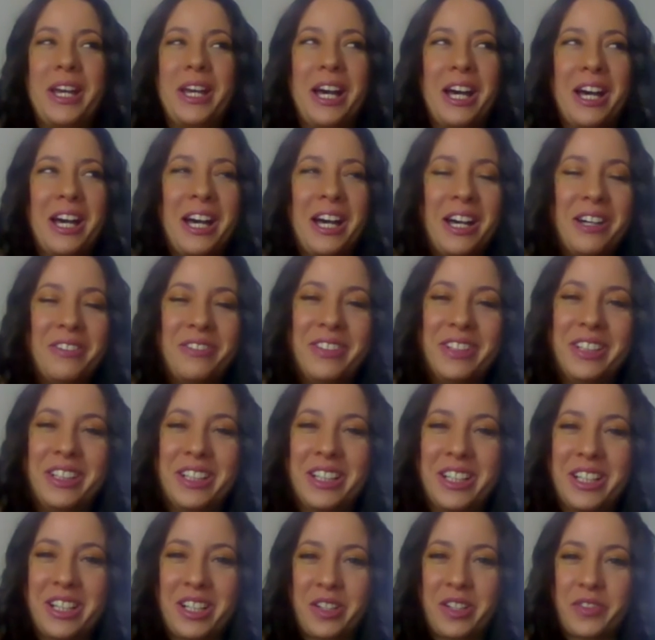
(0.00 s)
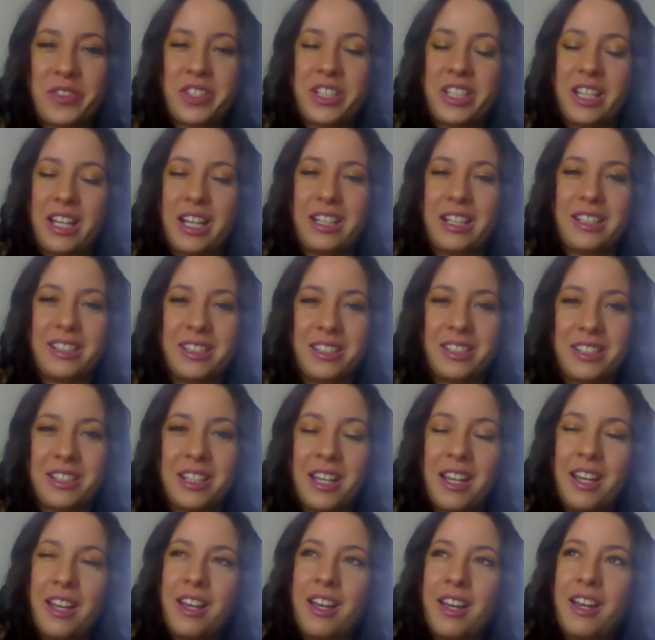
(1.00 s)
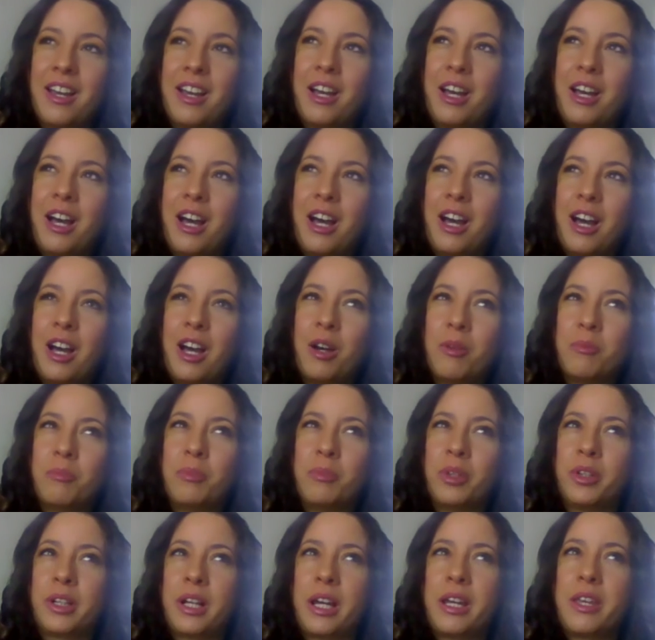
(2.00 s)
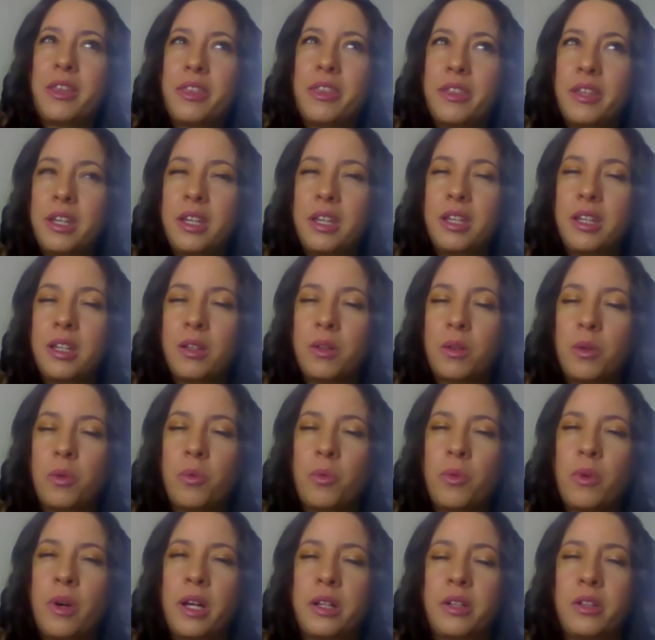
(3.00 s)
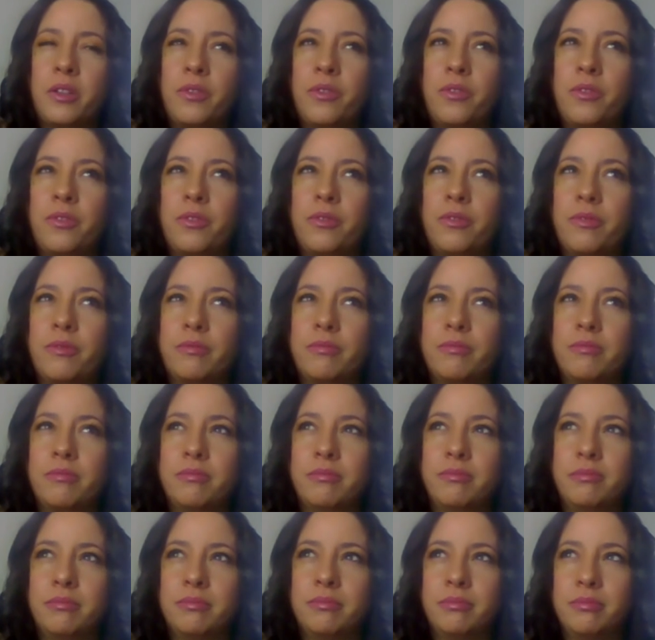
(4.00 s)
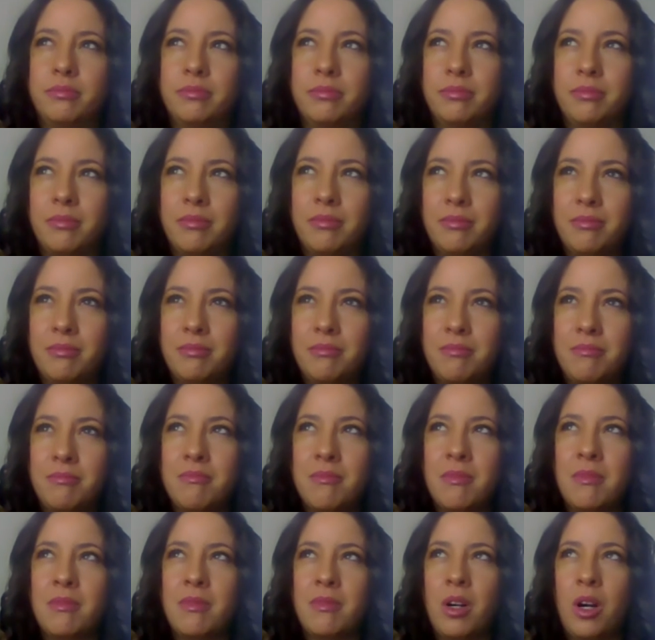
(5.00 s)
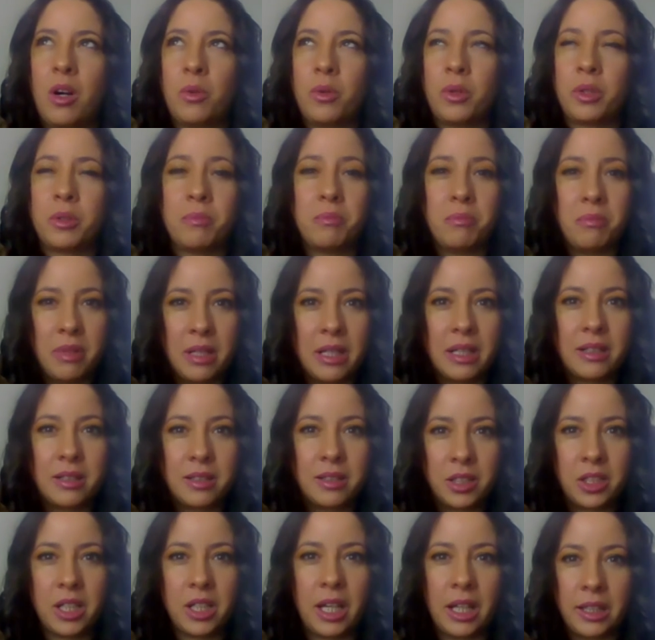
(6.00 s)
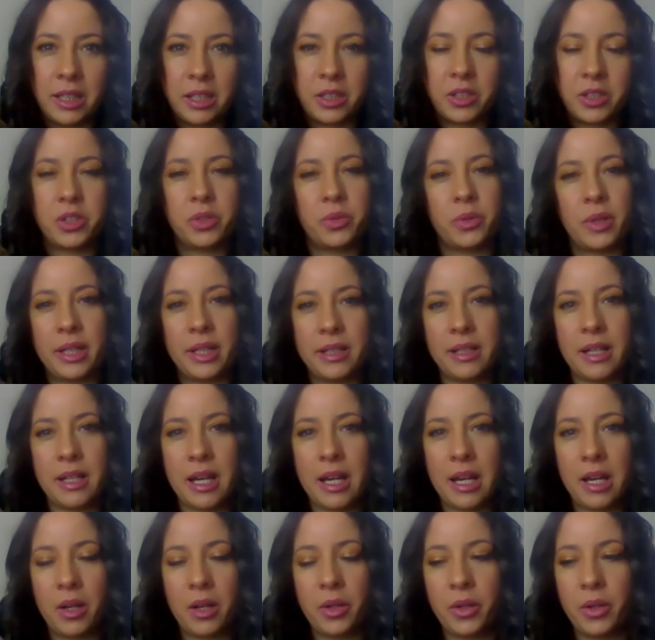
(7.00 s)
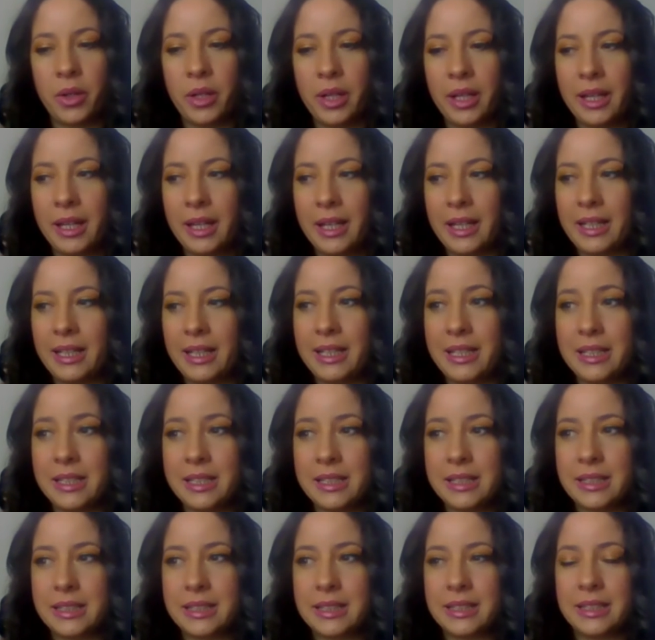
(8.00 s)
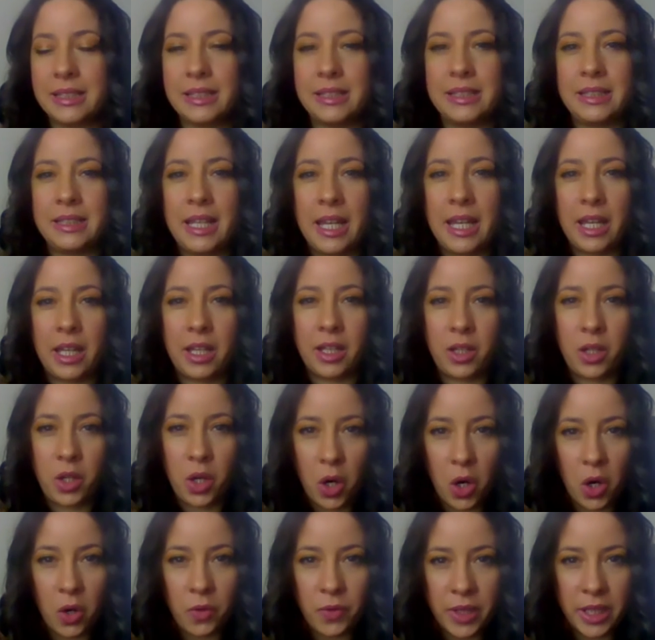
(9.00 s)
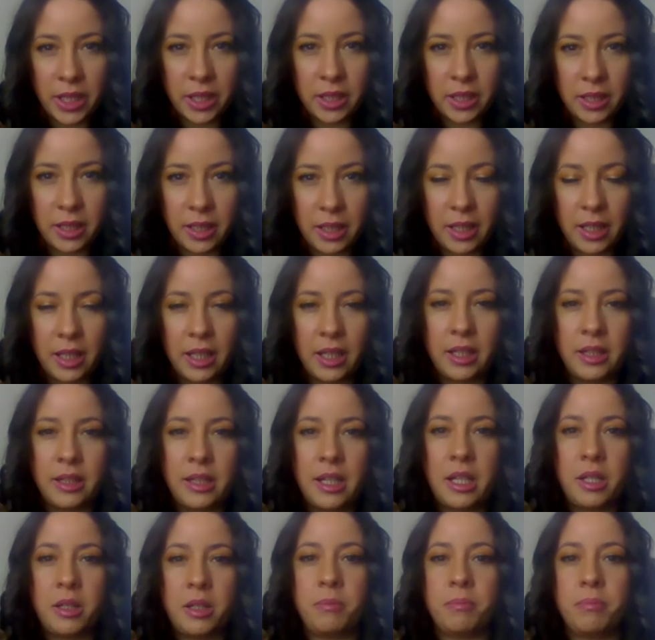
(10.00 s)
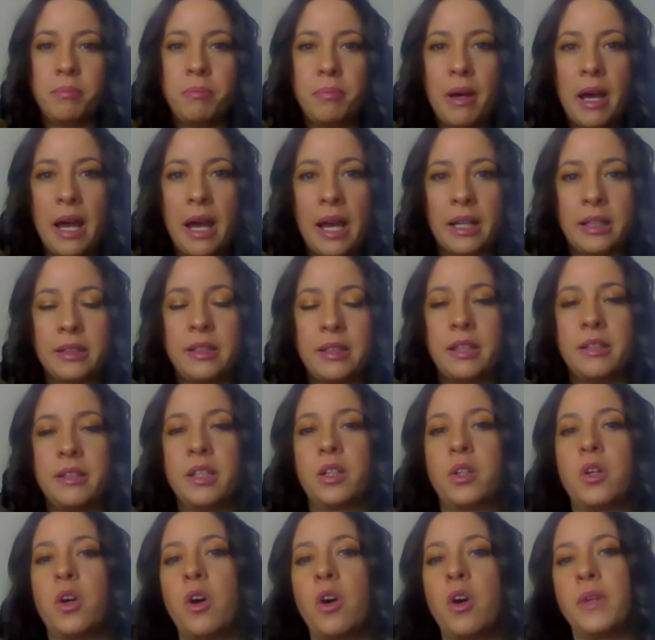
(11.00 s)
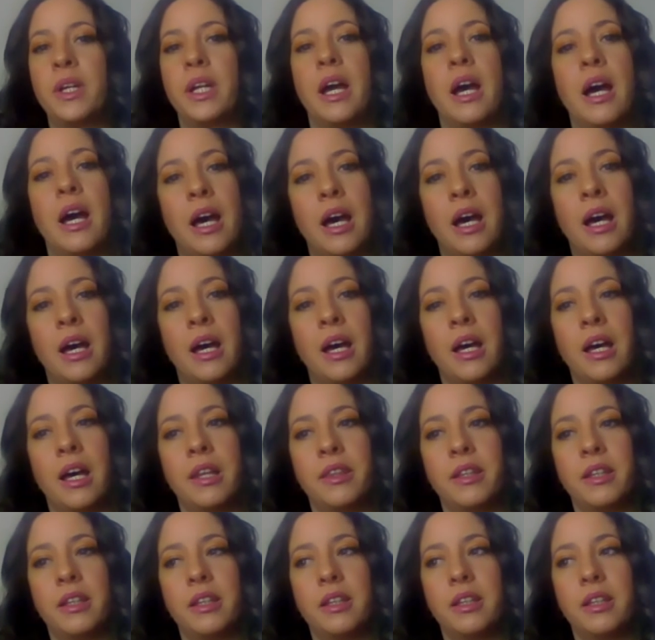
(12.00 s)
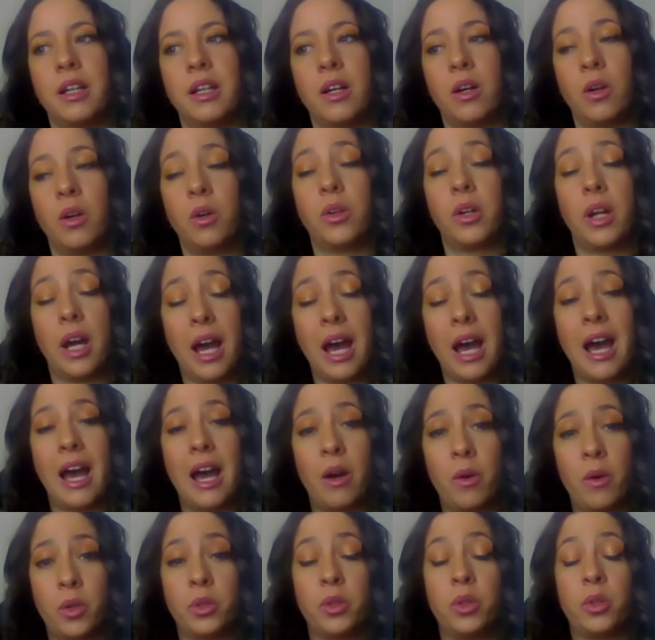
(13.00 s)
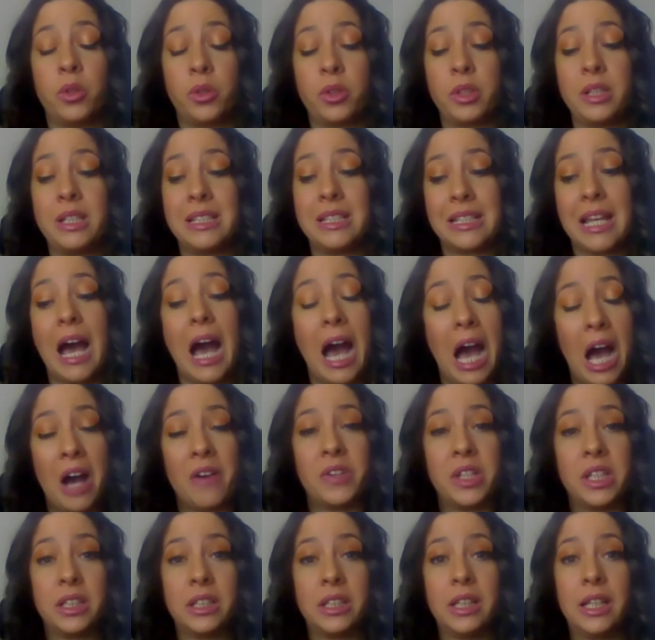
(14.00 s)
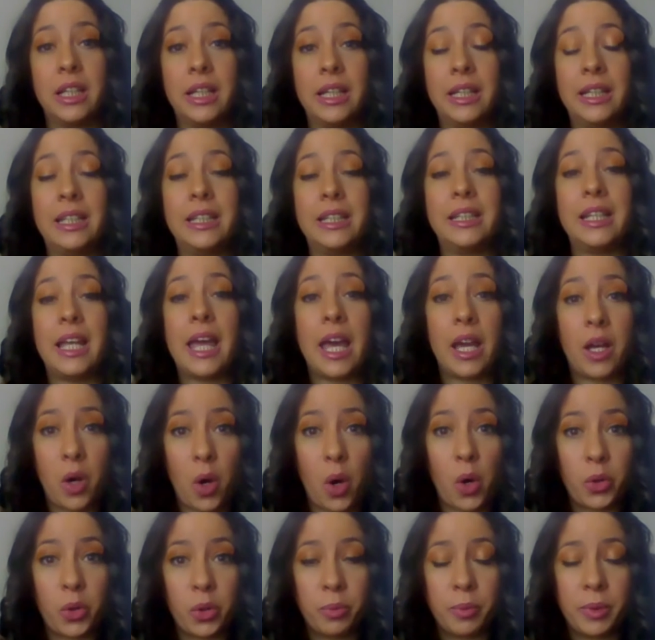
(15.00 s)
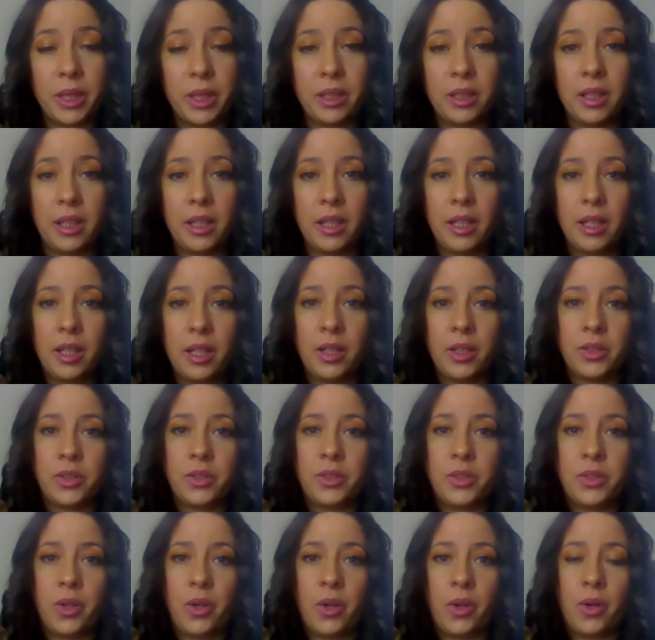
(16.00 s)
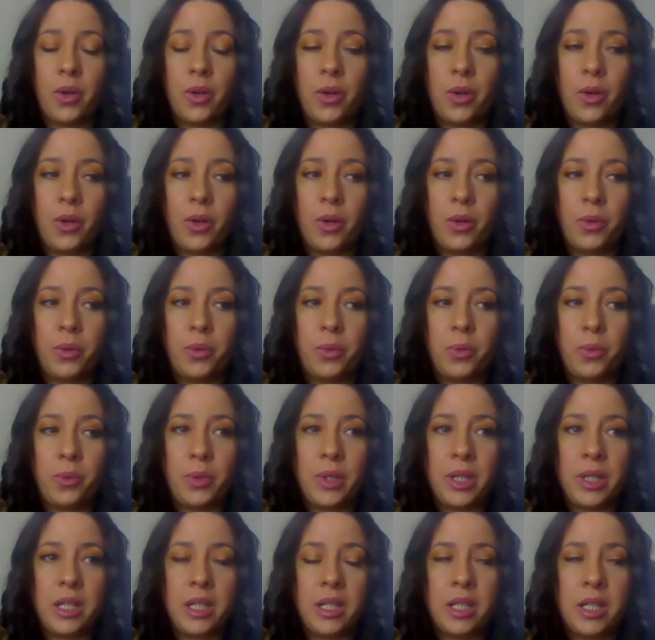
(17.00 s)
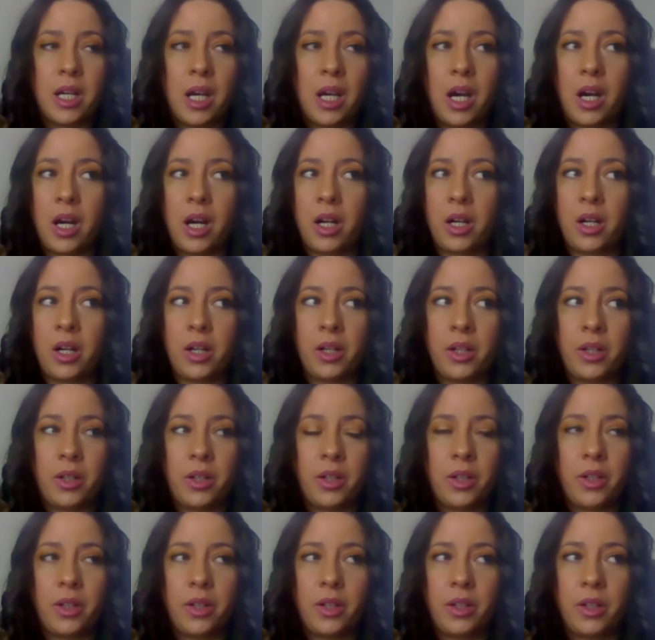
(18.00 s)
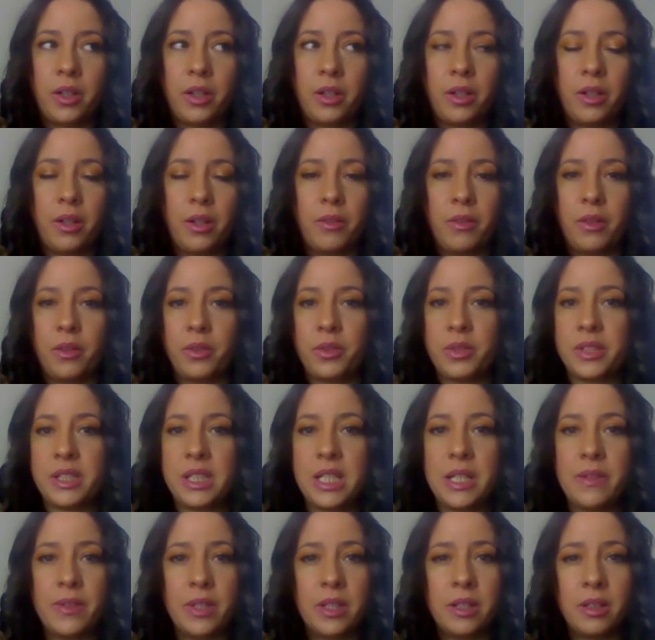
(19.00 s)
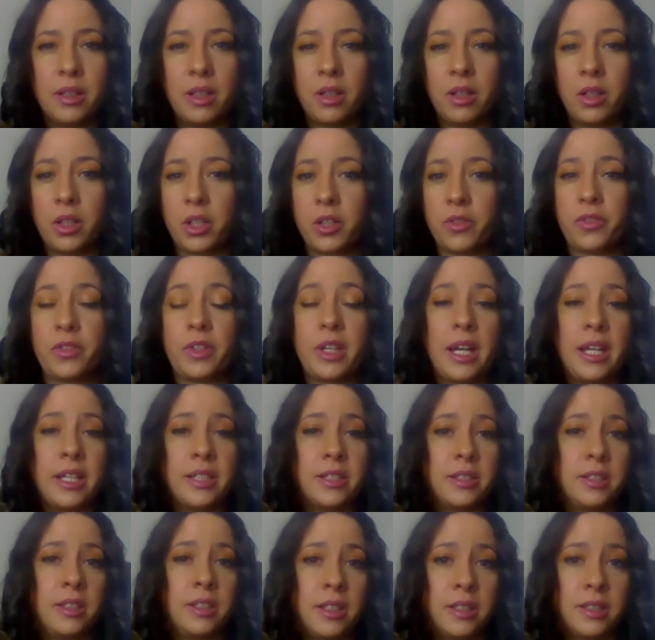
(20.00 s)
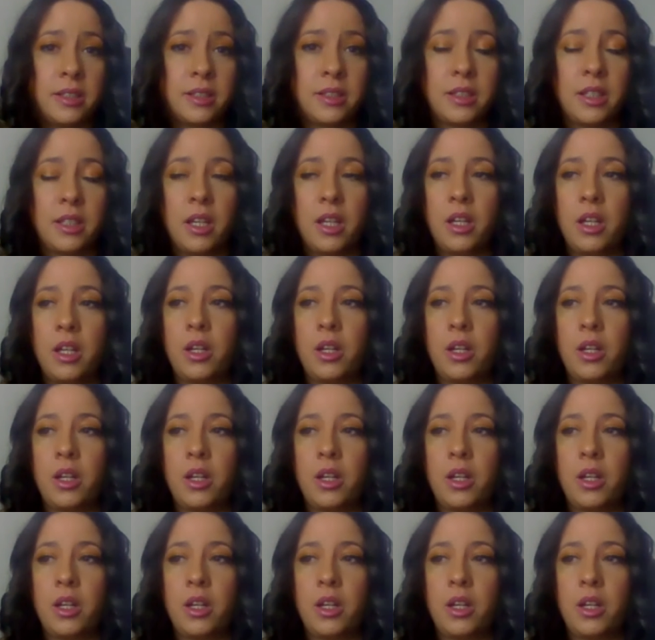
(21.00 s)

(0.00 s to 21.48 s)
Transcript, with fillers: have a lot of challenge, uh, but I think one of mm, our big challenge right now is the COVID and the impact that the COVID had or, ha- or is having in the economy. So we are receiving a lot of cases